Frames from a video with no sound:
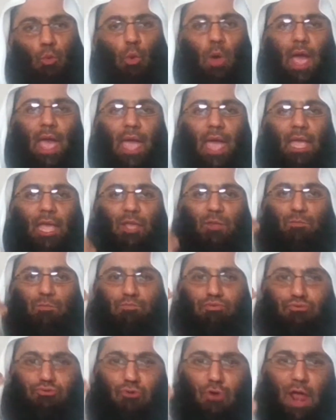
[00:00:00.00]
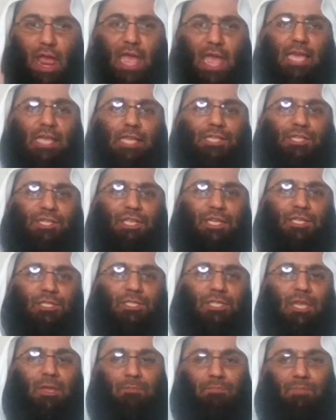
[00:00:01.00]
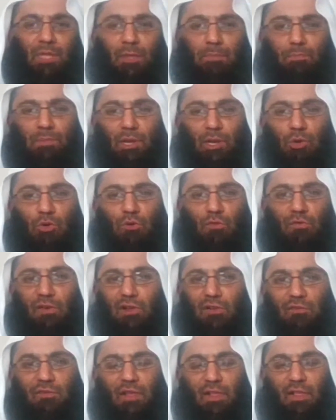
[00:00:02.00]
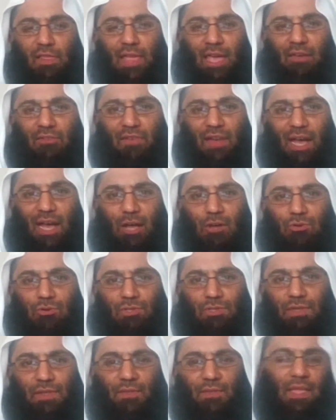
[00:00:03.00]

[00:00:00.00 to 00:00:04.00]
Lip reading: where it praises the people who fulfill their vows,